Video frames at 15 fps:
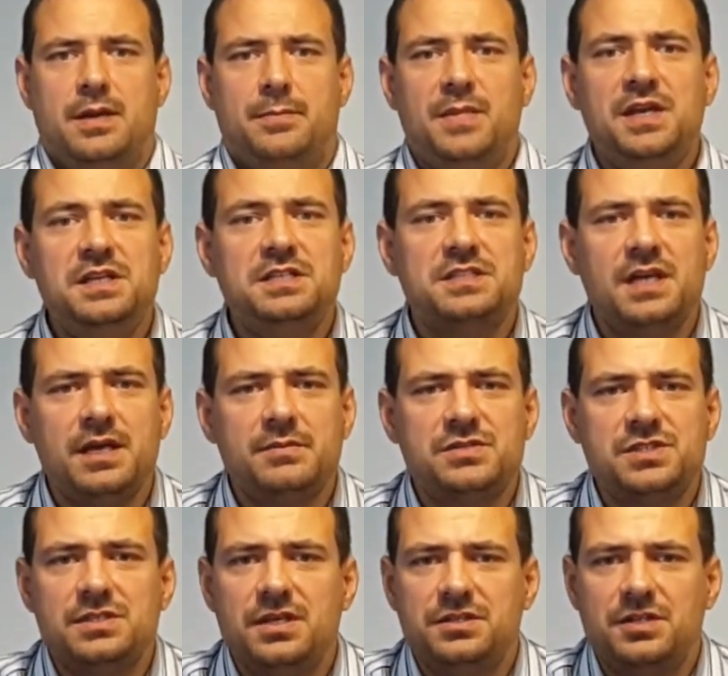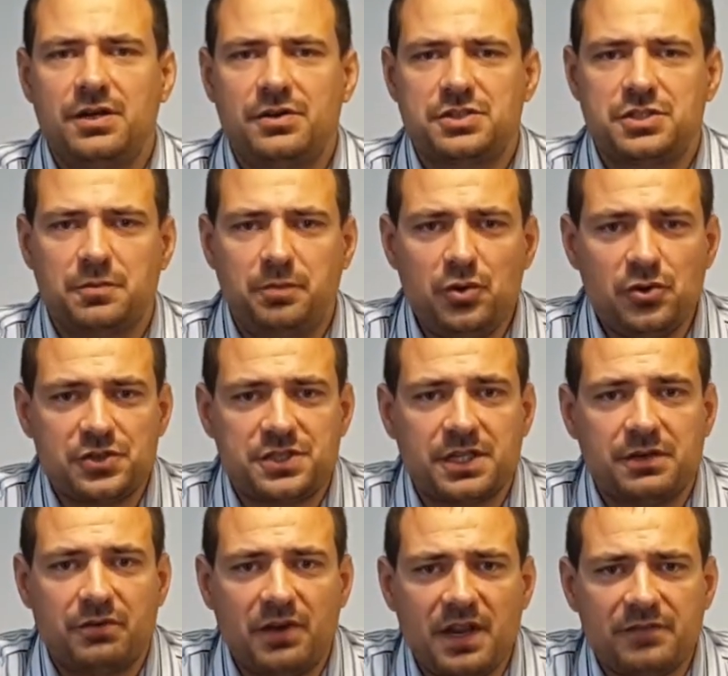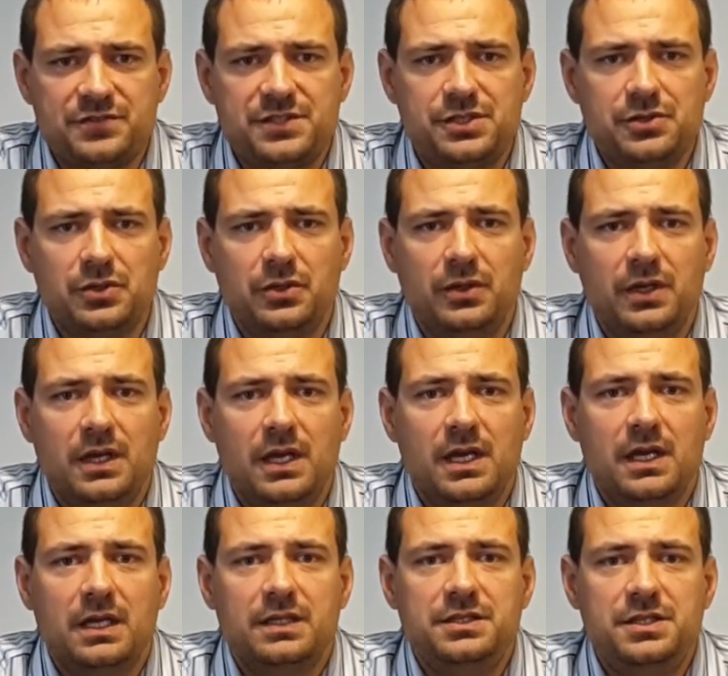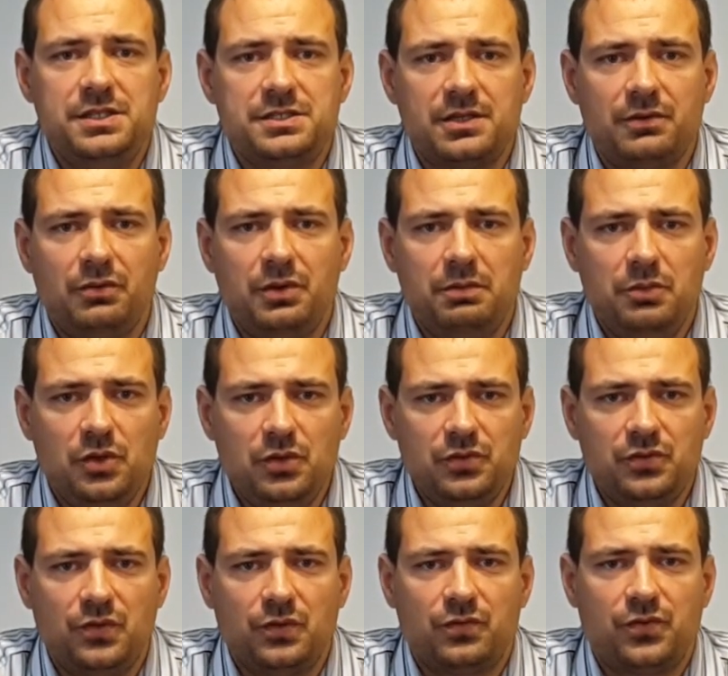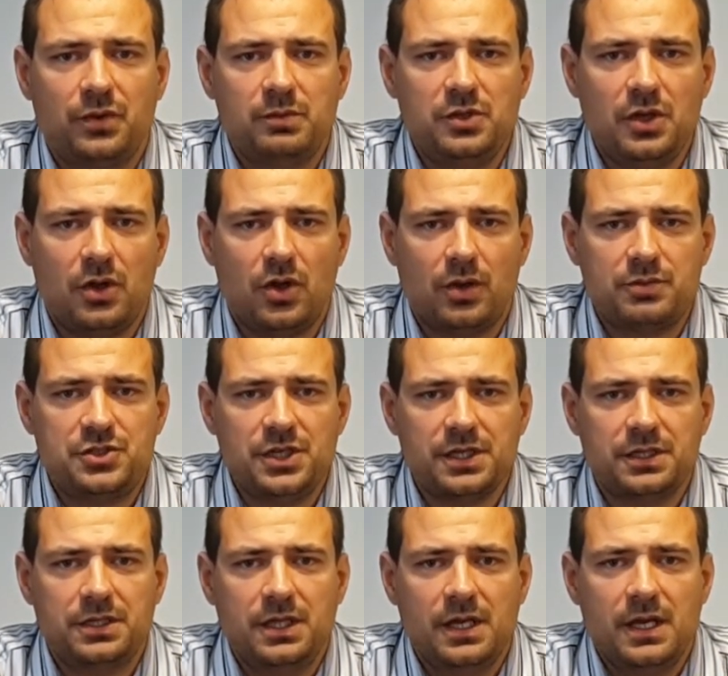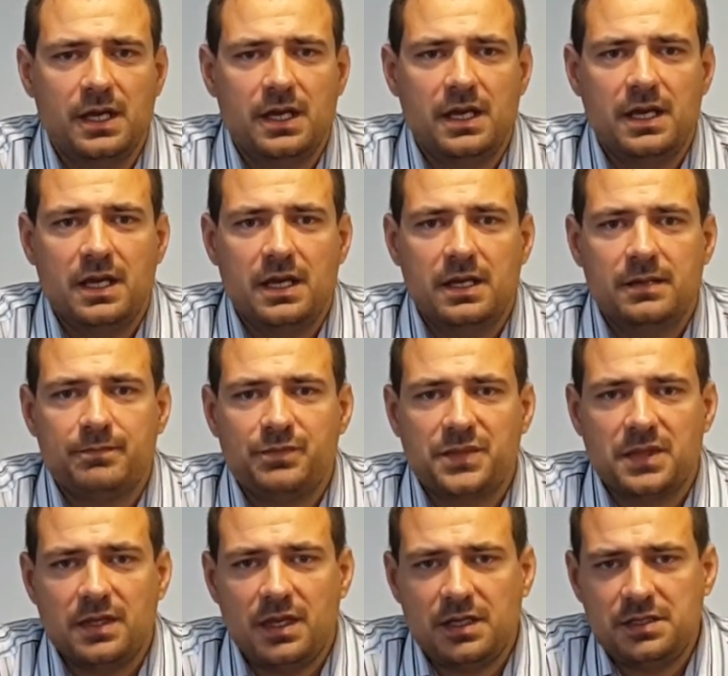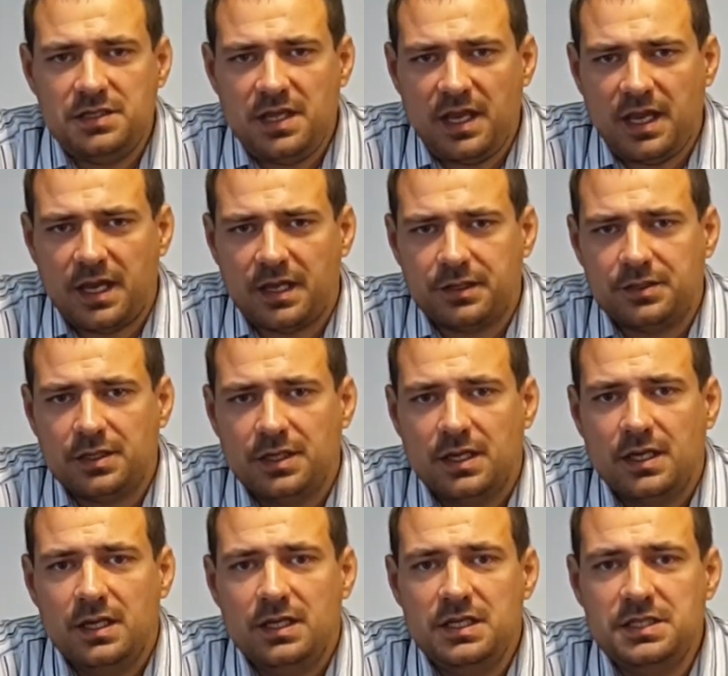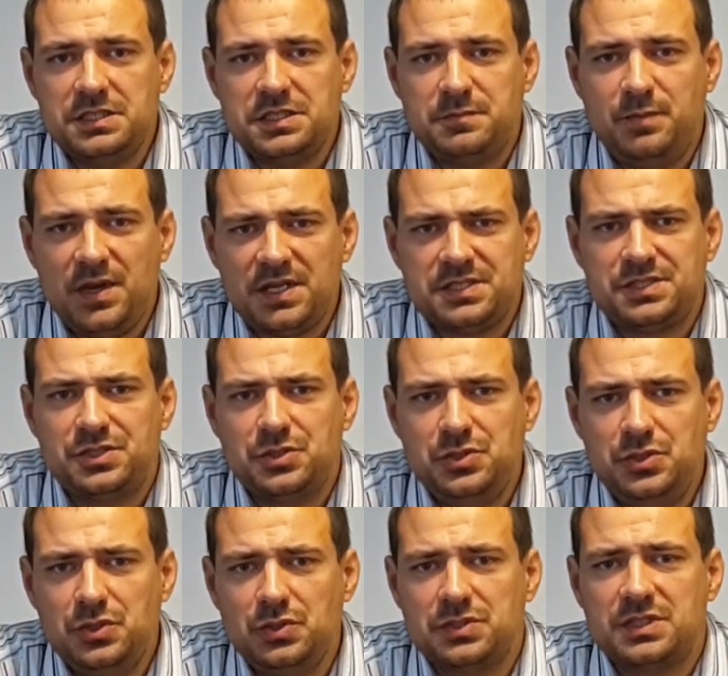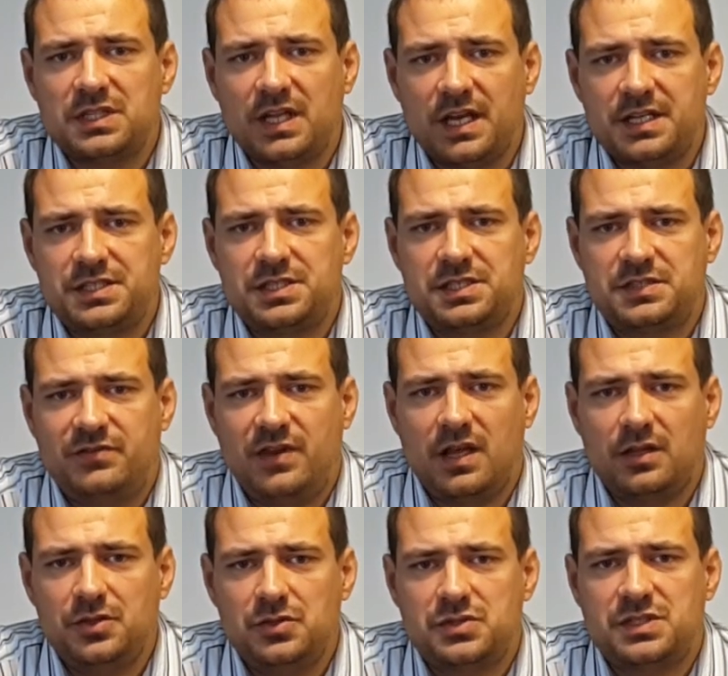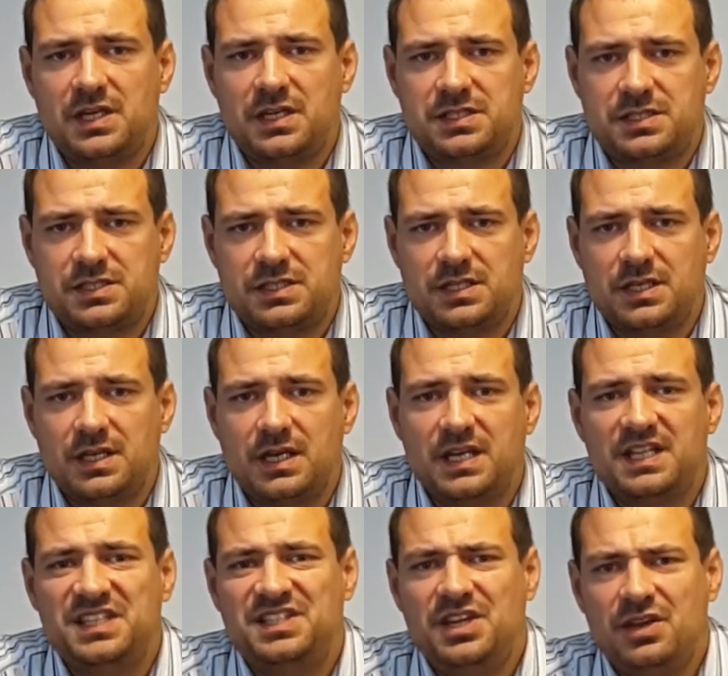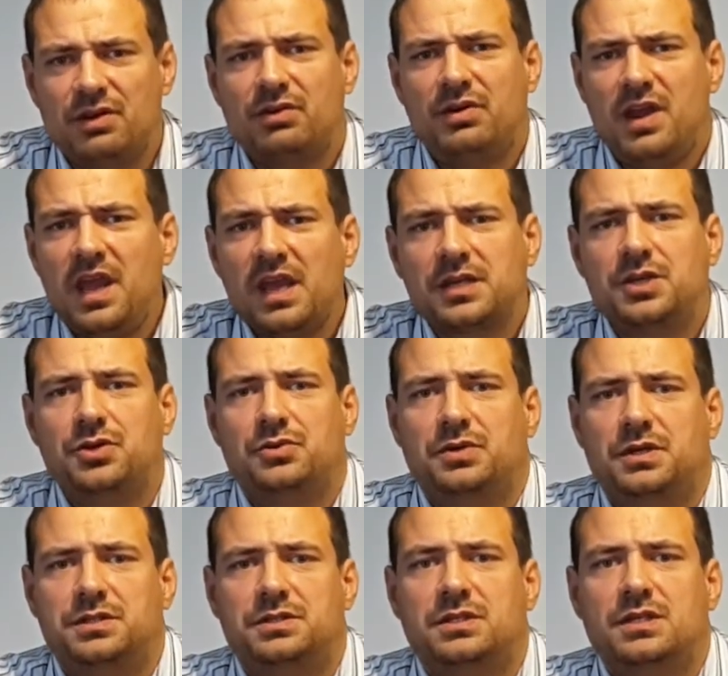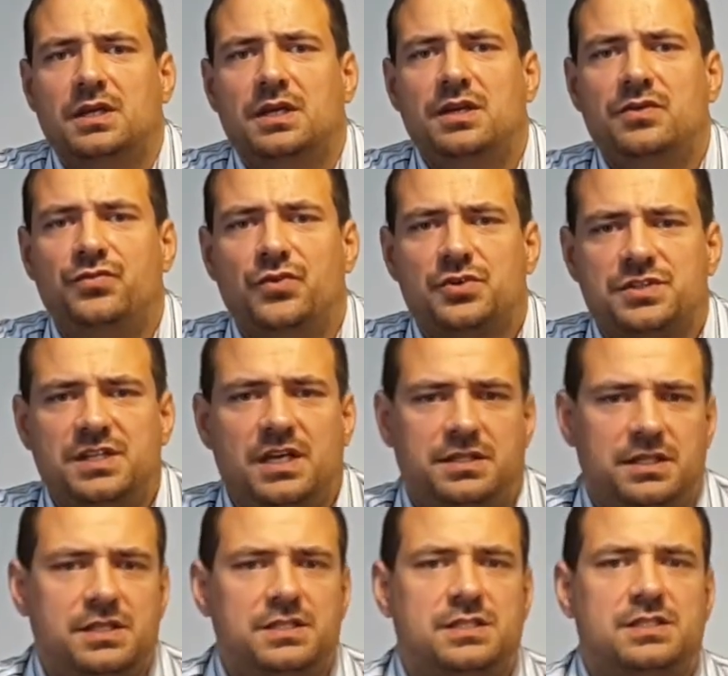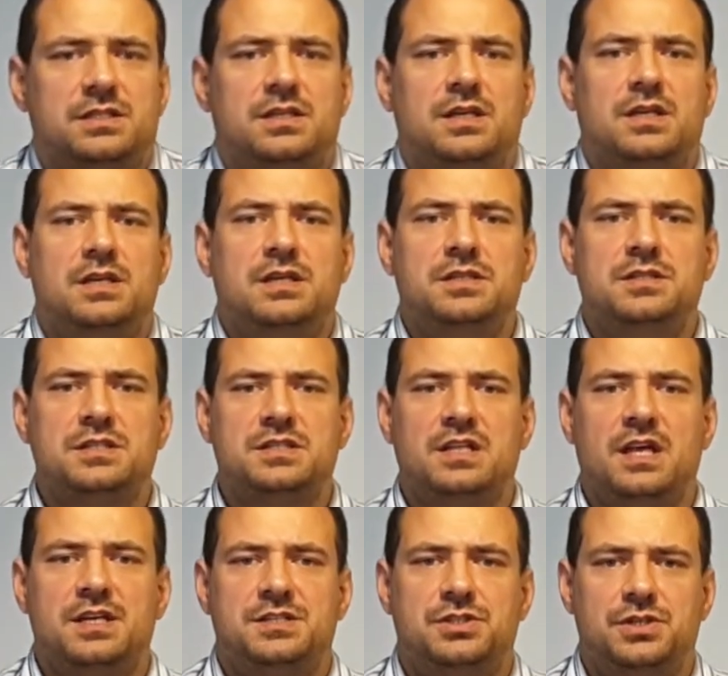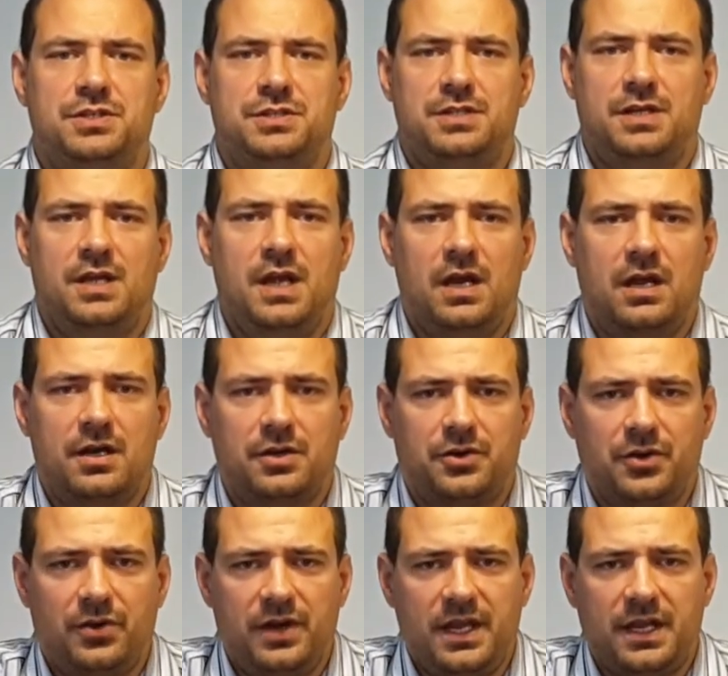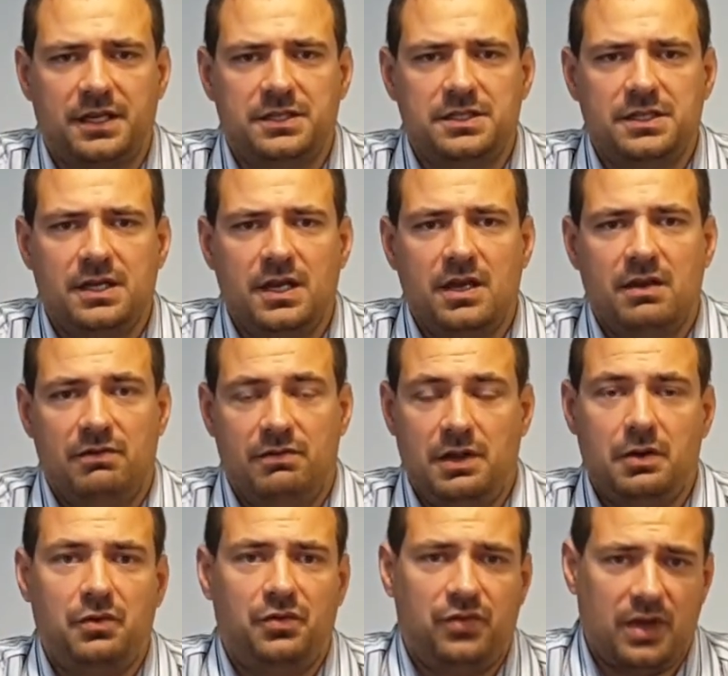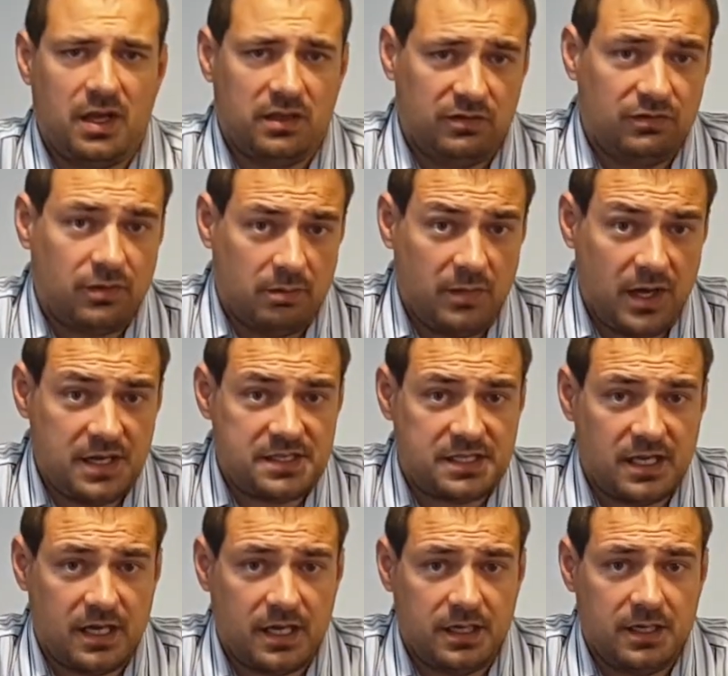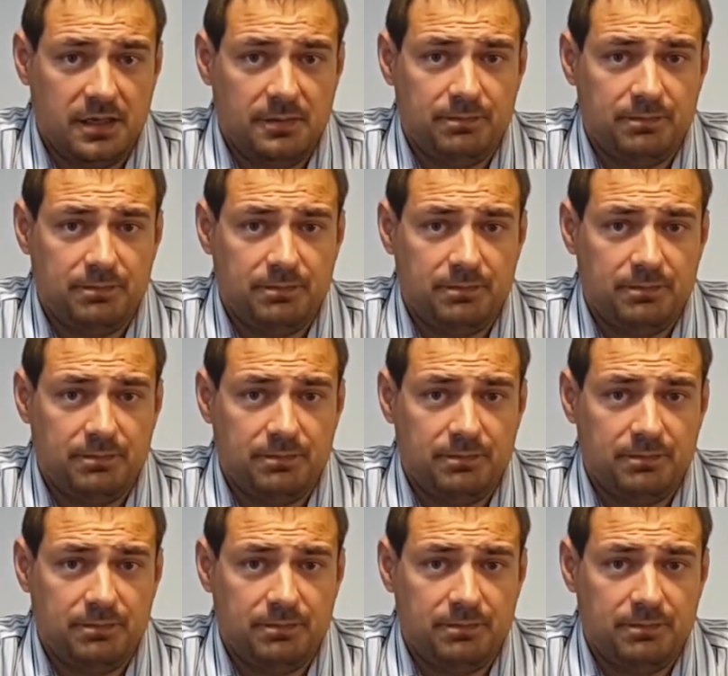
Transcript: Many times there are supports in raft 2. These are removed from the object at the end. It is best to use slicers values as they are accurate if your settings in the slicer are correct, verified from my side.